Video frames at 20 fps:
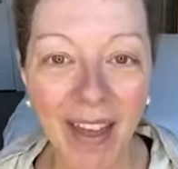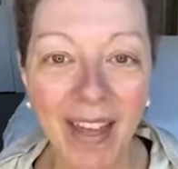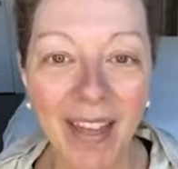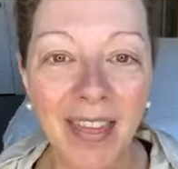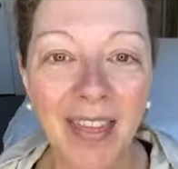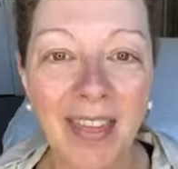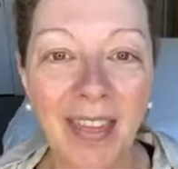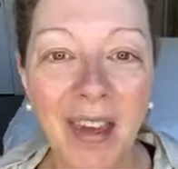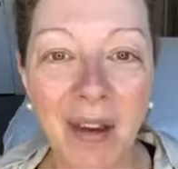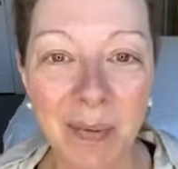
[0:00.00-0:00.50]

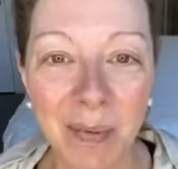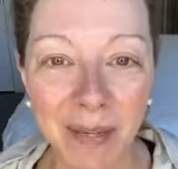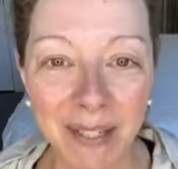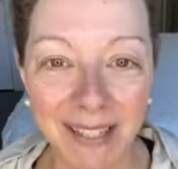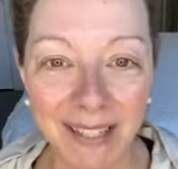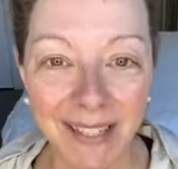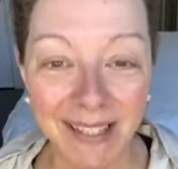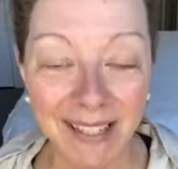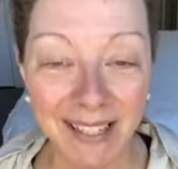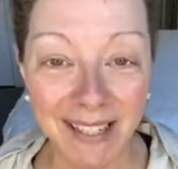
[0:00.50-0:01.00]
then we're
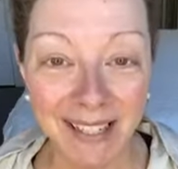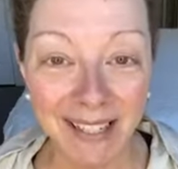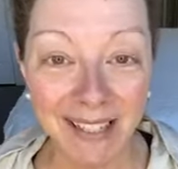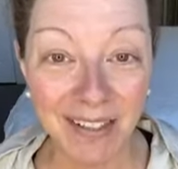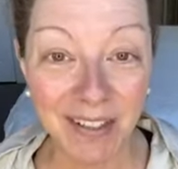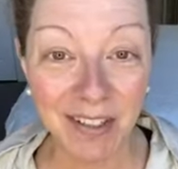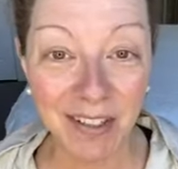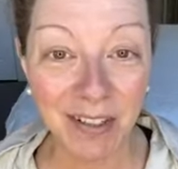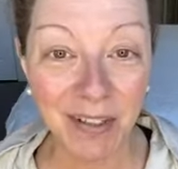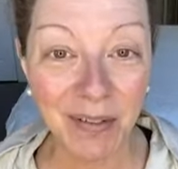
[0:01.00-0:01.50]
gonna get
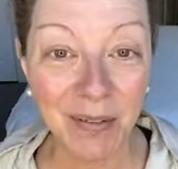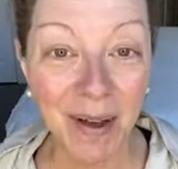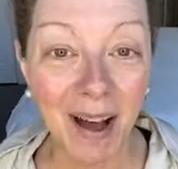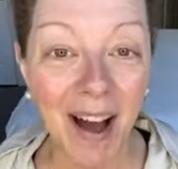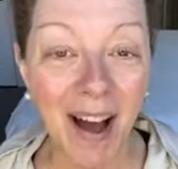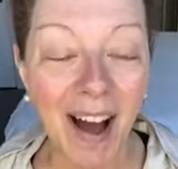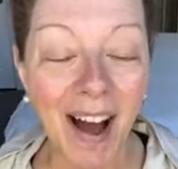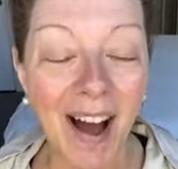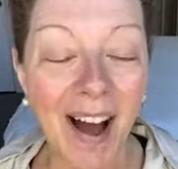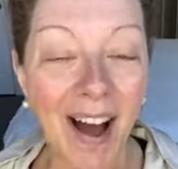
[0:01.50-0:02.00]
into
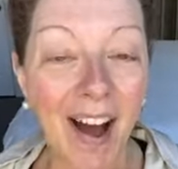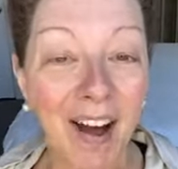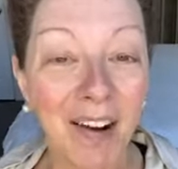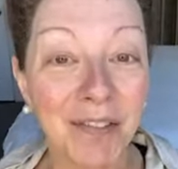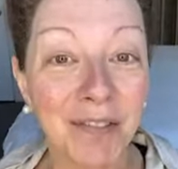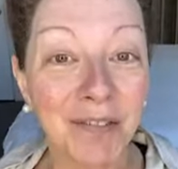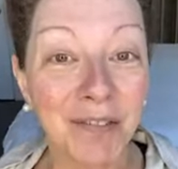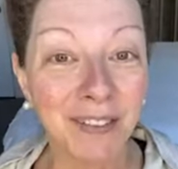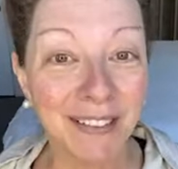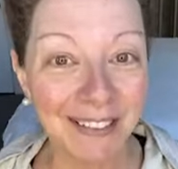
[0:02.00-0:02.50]
a
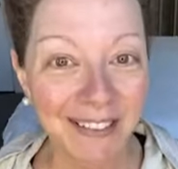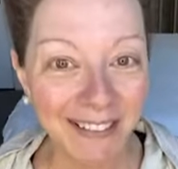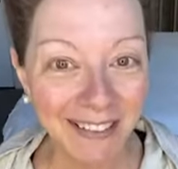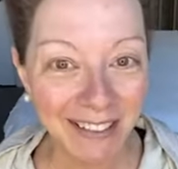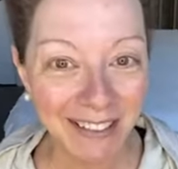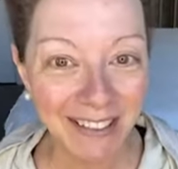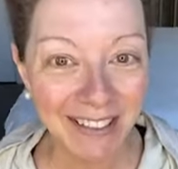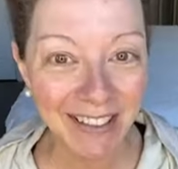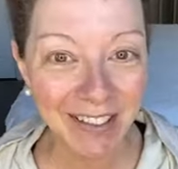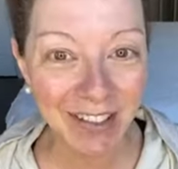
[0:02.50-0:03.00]
really
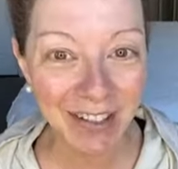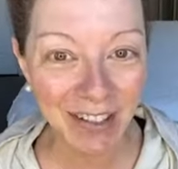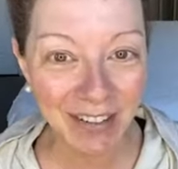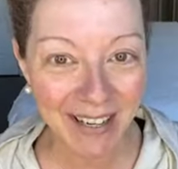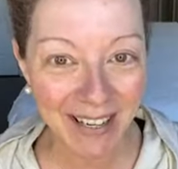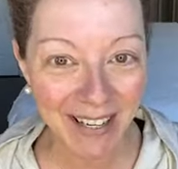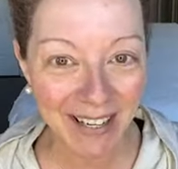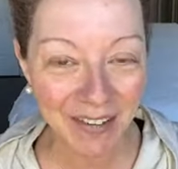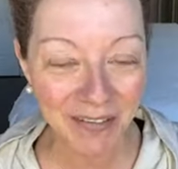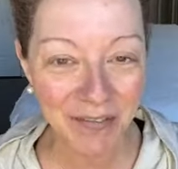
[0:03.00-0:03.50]
good
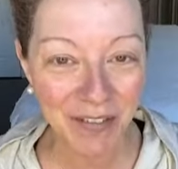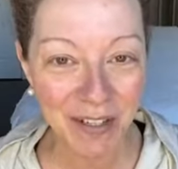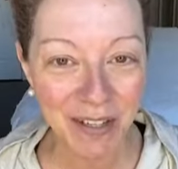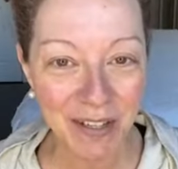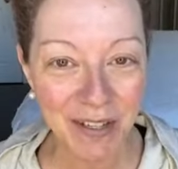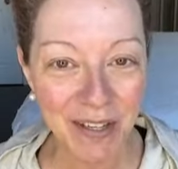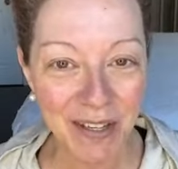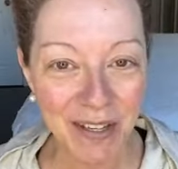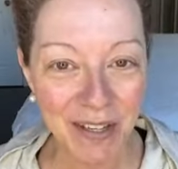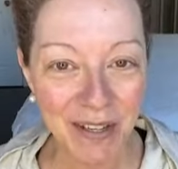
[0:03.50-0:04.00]
trick for
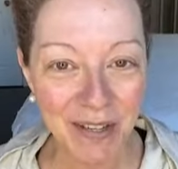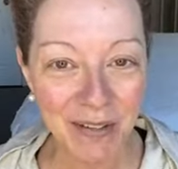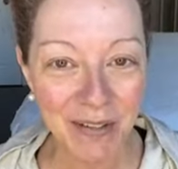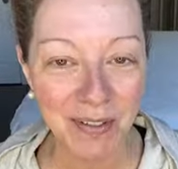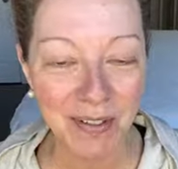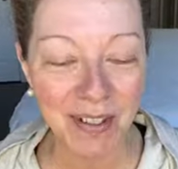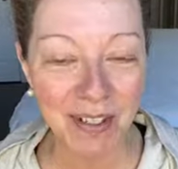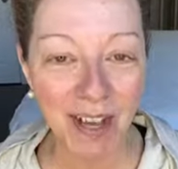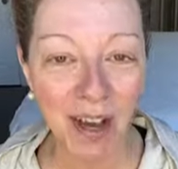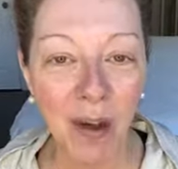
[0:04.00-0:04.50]
you to
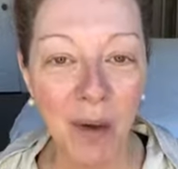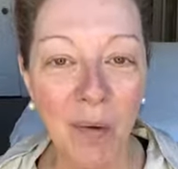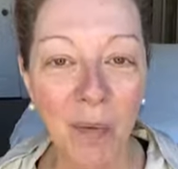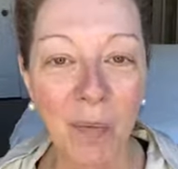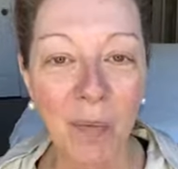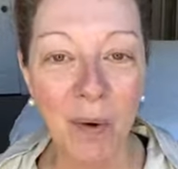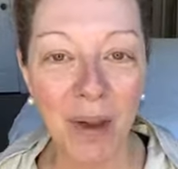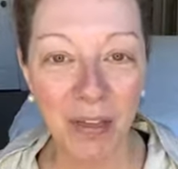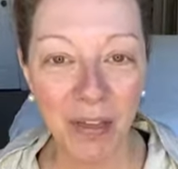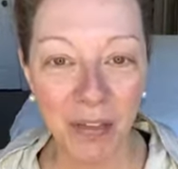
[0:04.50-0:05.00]
use
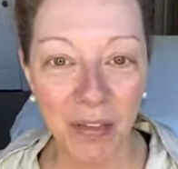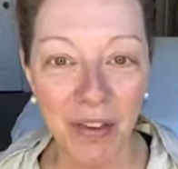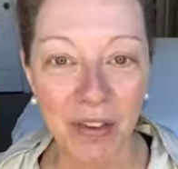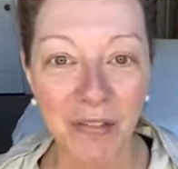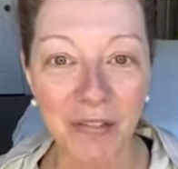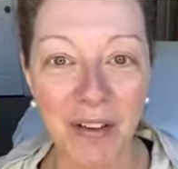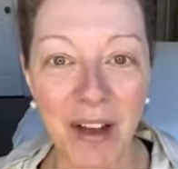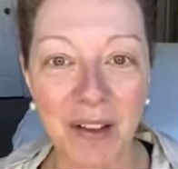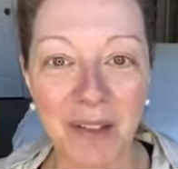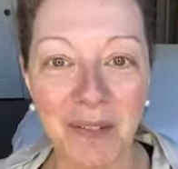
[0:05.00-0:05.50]
with your
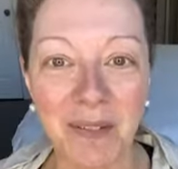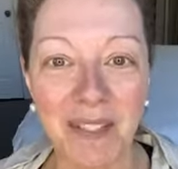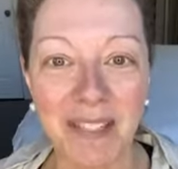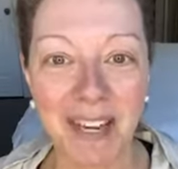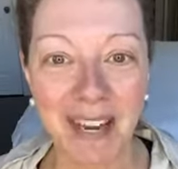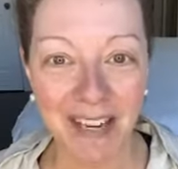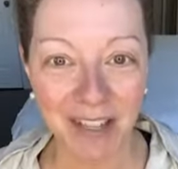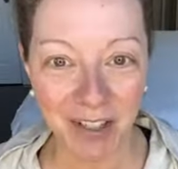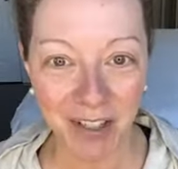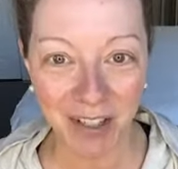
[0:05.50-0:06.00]

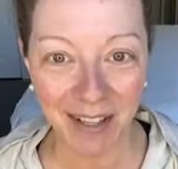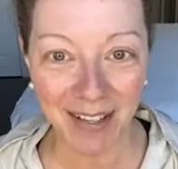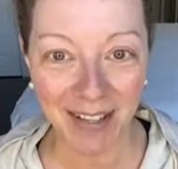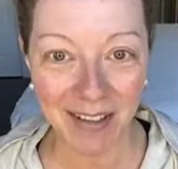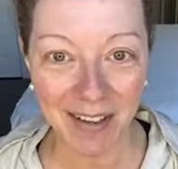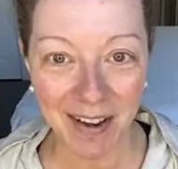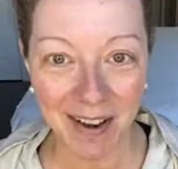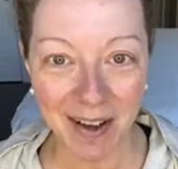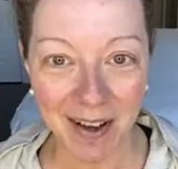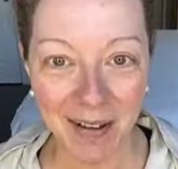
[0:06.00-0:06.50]
foundation,
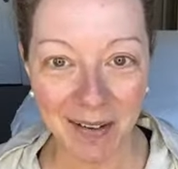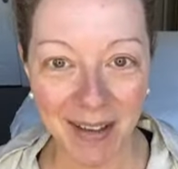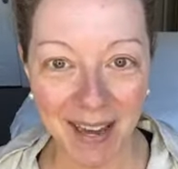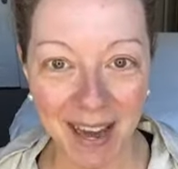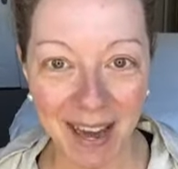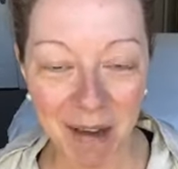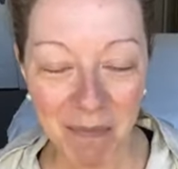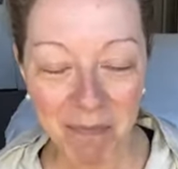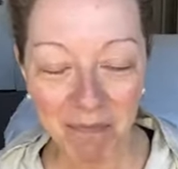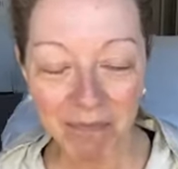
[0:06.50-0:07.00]

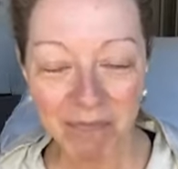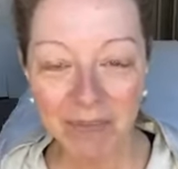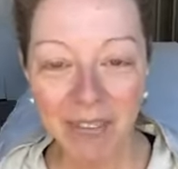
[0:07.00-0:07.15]
okay?